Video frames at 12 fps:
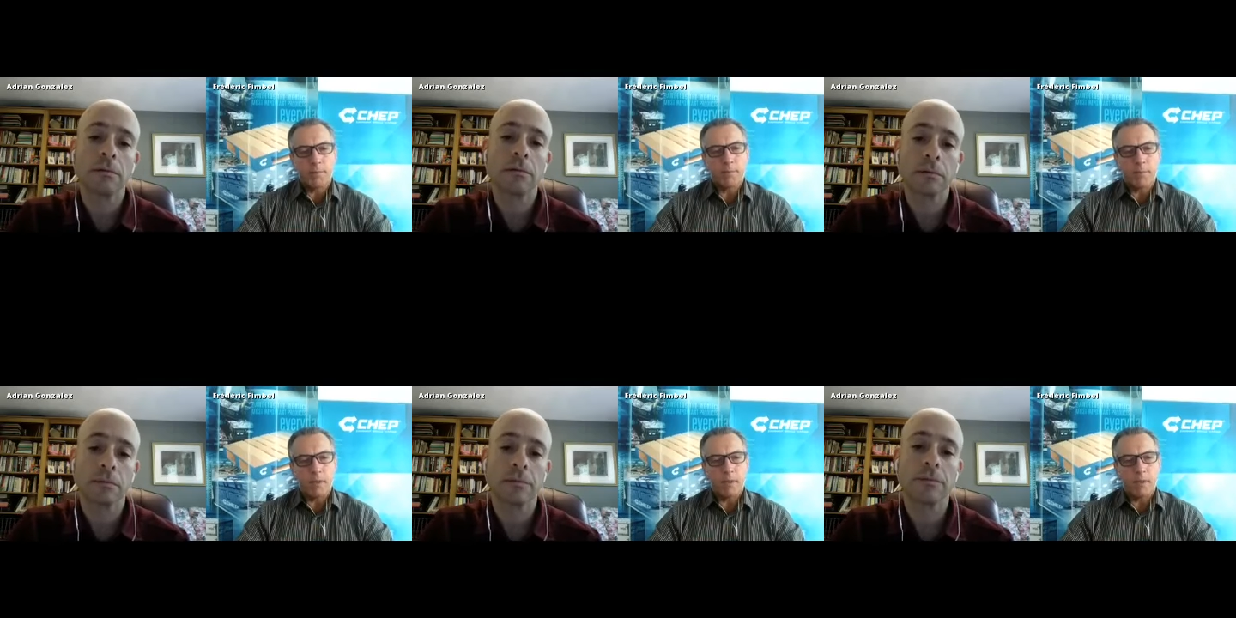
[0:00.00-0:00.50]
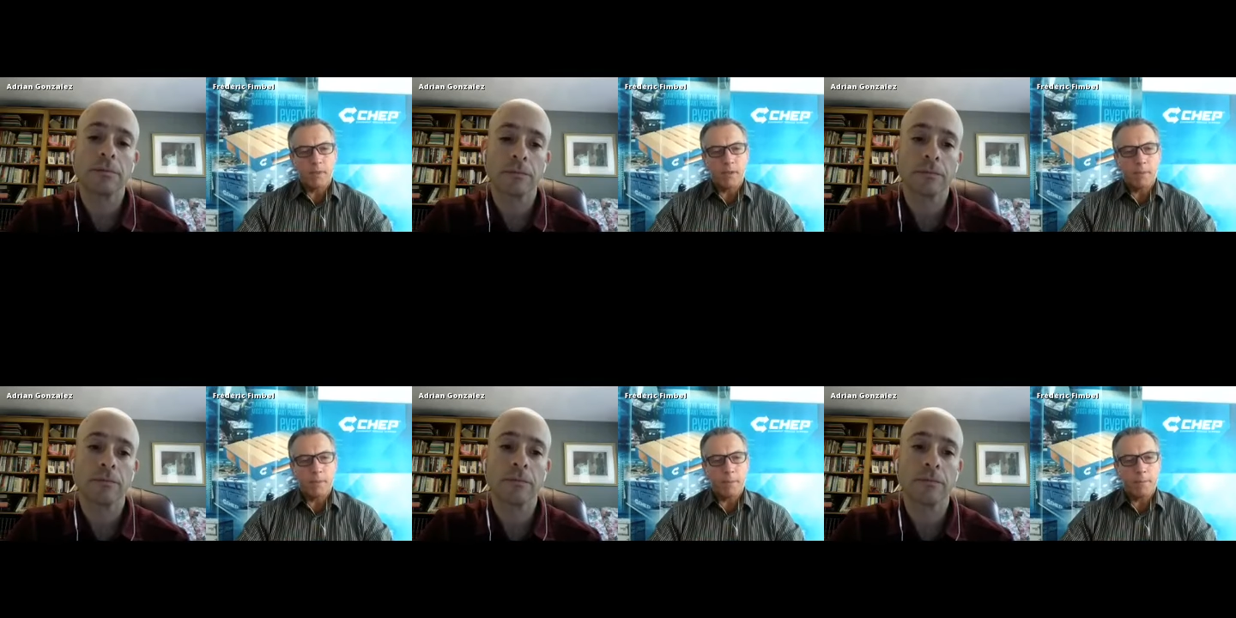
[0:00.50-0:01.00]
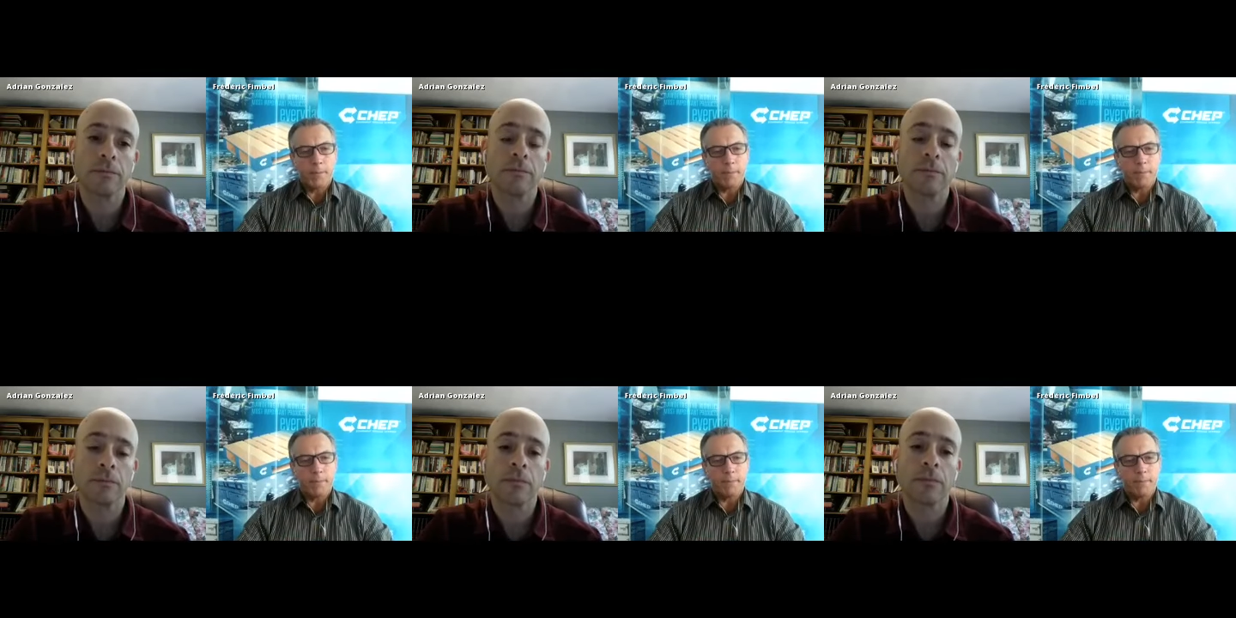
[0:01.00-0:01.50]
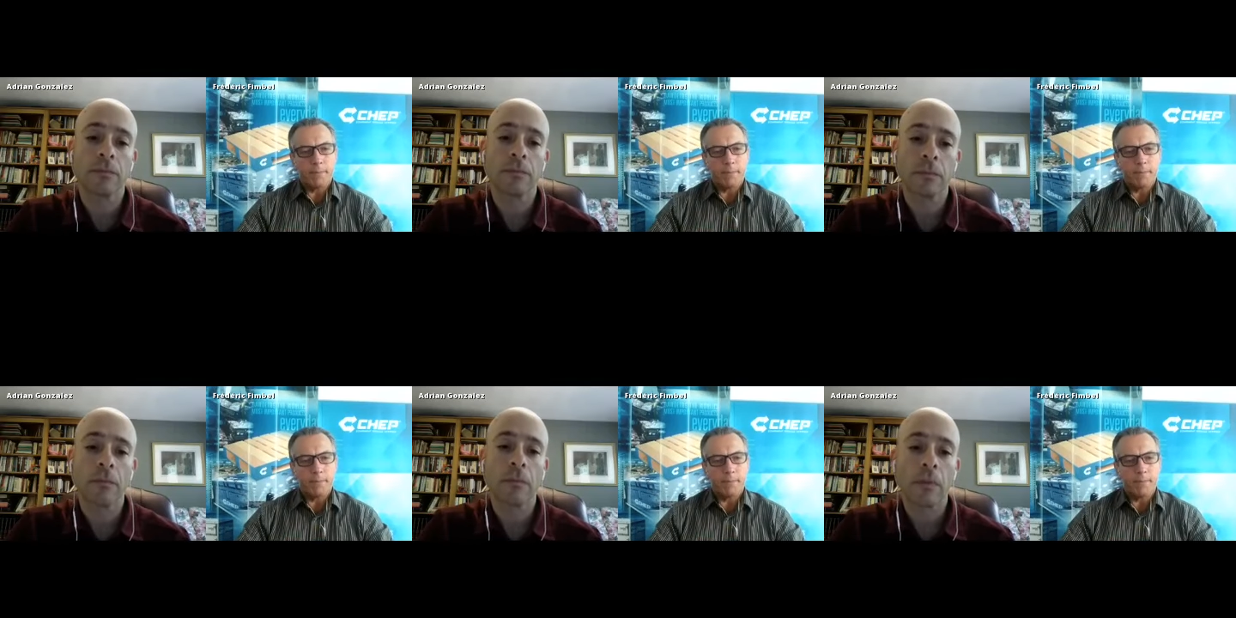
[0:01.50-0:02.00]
No one is speaking in this clip.